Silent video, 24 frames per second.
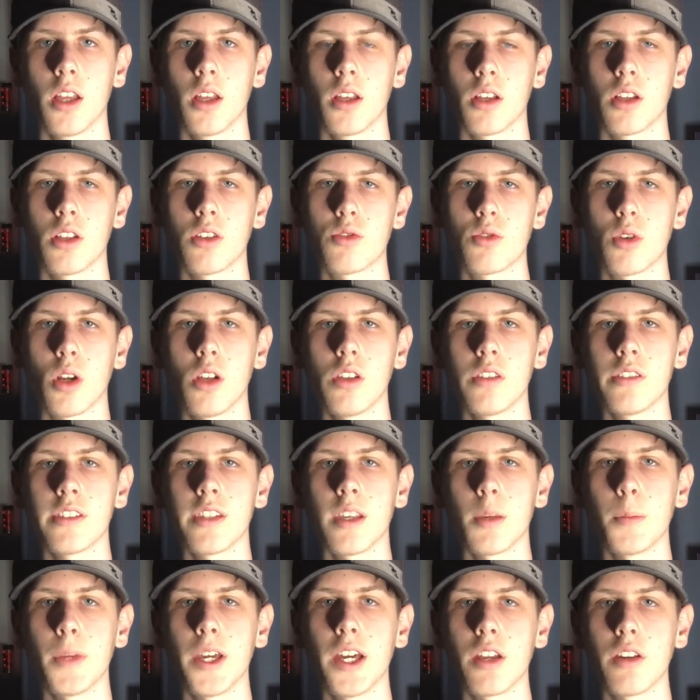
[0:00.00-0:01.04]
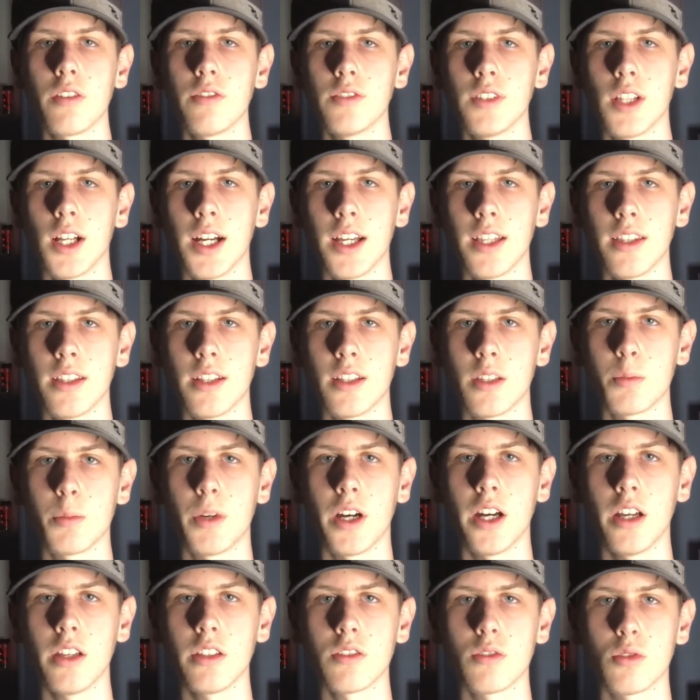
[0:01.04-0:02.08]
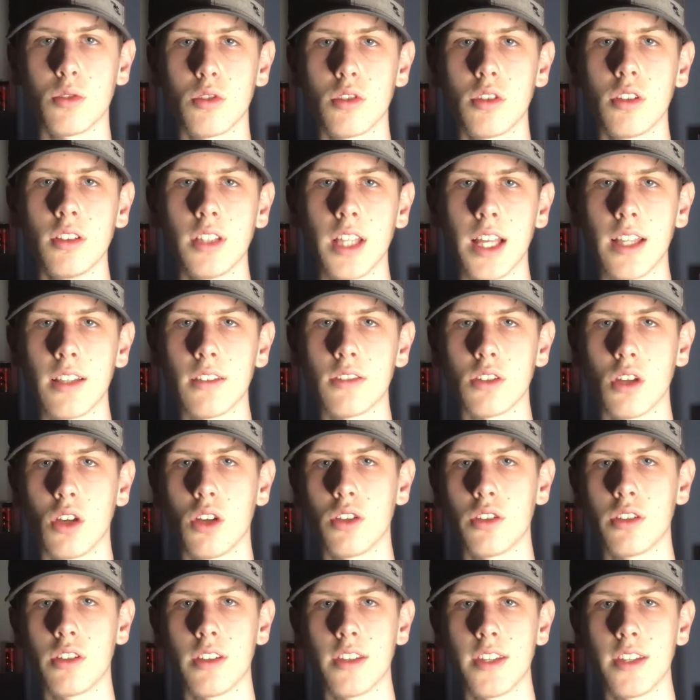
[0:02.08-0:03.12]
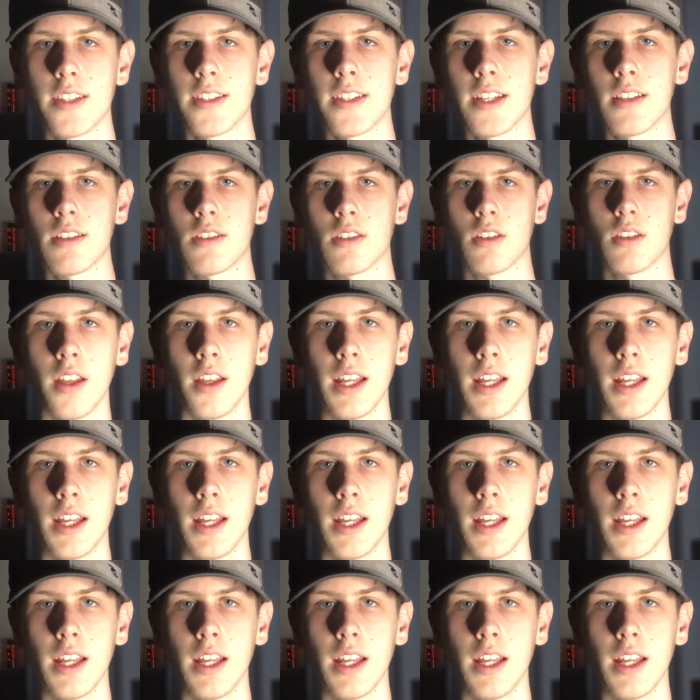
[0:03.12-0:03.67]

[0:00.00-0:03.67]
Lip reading: controls the amount of light that's passed through the lens onto the sensor.